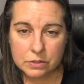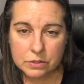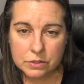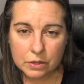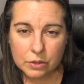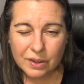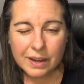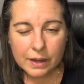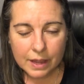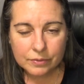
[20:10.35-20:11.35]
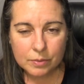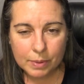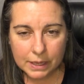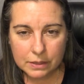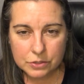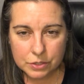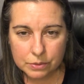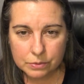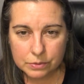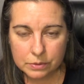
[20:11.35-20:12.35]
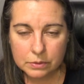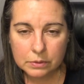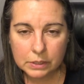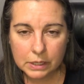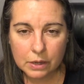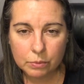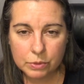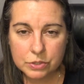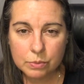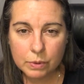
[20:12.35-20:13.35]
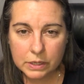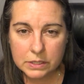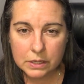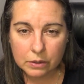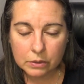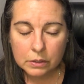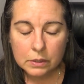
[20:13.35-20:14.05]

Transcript: so you kind of have to pick and choose, you know, what you want to do.